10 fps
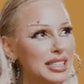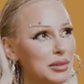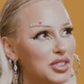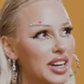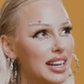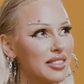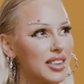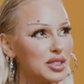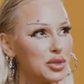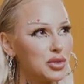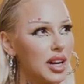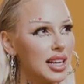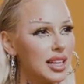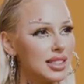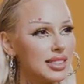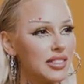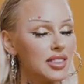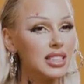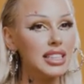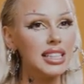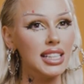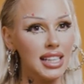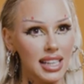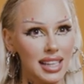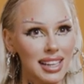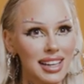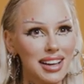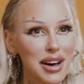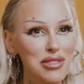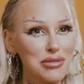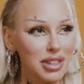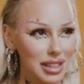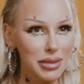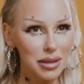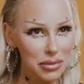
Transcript: tips for getting festival ready is definitely eating a really big